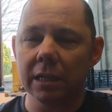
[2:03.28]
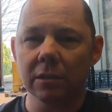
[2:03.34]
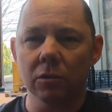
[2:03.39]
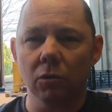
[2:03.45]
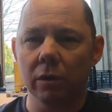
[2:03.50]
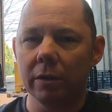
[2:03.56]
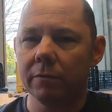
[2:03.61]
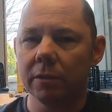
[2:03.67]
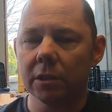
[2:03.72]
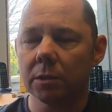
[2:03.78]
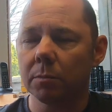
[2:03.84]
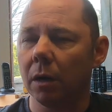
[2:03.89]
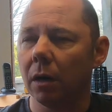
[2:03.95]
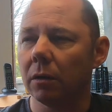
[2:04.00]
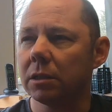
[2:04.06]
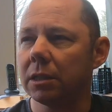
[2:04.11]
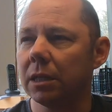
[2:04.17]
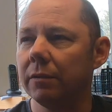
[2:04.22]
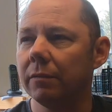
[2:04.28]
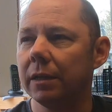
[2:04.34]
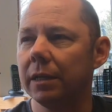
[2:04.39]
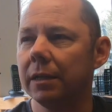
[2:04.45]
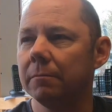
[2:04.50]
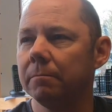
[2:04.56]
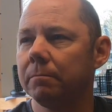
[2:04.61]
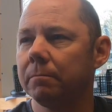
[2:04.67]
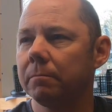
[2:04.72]
and it's not even a smart
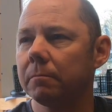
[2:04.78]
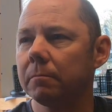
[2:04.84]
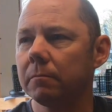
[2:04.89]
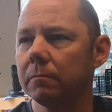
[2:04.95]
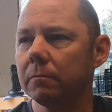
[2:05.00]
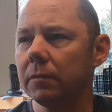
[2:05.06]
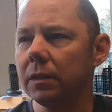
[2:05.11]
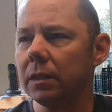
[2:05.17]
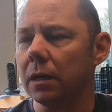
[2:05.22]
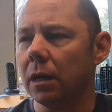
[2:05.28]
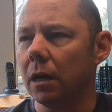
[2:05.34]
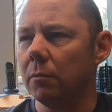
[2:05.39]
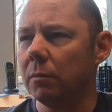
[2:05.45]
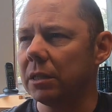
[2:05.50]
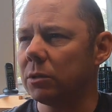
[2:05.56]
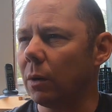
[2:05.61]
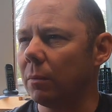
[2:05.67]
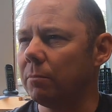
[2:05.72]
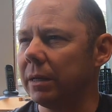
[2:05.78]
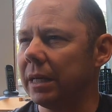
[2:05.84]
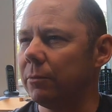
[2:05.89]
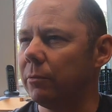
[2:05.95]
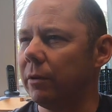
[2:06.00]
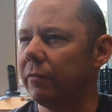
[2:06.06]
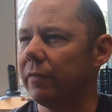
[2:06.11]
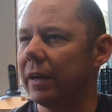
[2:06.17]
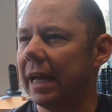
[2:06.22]
TV. There's one
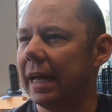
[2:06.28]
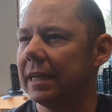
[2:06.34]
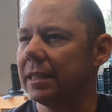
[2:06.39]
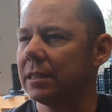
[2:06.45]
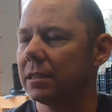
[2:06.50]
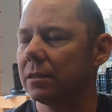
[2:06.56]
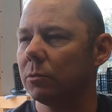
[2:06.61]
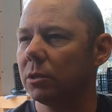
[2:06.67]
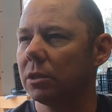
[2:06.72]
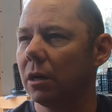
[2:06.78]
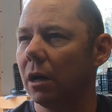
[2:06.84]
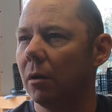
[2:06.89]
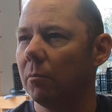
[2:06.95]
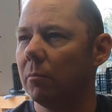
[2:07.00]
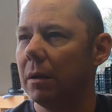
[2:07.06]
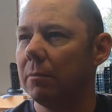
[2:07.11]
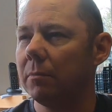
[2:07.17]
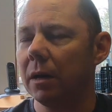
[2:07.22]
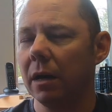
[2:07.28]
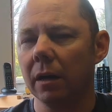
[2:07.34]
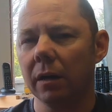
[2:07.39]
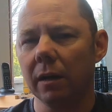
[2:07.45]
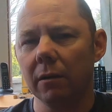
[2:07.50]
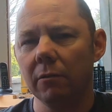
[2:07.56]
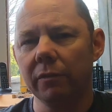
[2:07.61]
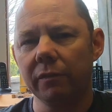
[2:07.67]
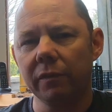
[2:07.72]
beginning with S, which I can't remember. I
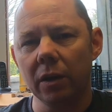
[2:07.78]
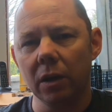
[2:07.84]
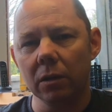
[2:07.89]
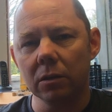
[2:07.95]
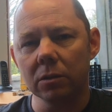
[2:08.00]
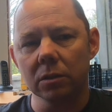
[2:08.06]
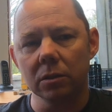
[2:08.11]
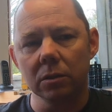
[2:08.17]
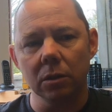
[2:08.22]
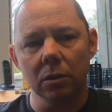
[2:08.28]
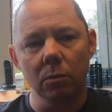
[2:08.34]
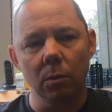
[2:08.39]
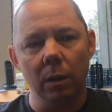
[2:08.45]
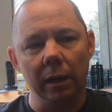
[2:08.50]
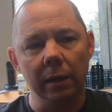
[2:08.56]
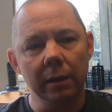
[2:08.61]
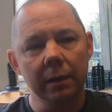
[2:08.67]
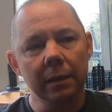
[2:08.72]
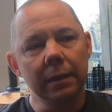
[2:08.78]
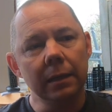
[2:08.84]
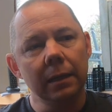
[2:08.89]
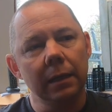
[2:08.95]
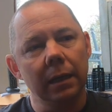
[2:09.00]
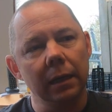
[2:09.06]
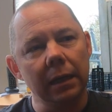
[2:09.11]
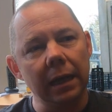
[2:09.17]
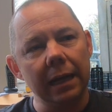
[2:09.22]
know Ferguson do one,
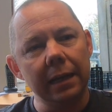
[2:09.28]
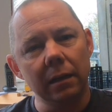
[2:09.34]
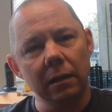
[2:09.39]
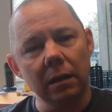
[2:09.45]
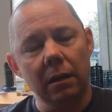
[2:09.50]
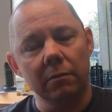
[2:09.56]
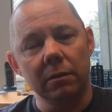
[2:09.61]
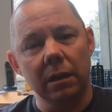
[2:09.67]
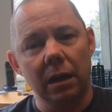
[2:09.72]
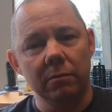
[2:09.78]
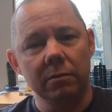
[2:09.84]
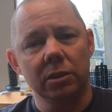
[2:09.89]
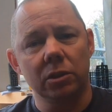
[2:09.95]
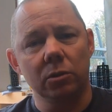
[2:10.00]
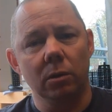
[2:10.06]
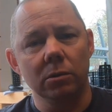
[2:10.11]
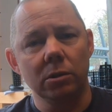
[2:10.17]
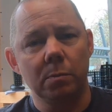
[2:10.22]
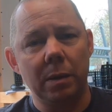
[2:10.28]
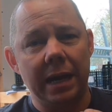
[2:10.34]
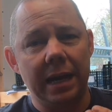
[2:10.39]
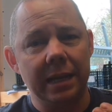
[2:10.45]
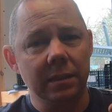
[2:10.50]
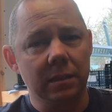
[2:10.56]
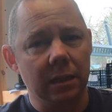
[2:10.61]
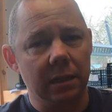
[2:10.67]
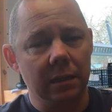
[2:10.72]
again at over
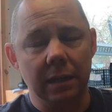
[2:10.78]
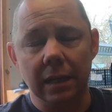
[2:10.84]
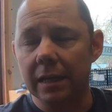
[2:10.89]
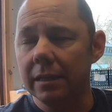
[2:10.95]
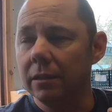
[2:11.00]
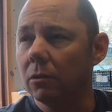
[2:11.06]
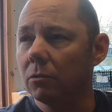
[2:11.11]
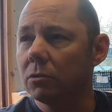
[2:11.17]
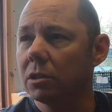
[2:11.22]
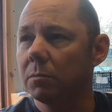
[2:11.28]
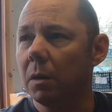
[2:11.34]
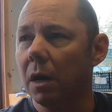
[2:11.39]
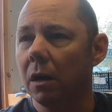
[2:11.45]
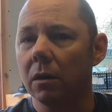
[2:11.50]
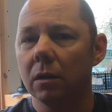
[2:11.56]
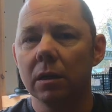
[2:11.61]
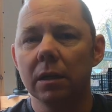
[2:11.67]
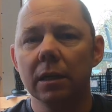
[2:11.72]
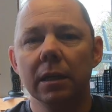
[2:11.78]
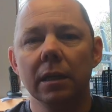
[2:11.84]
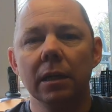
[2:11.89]
£200, and again not smart.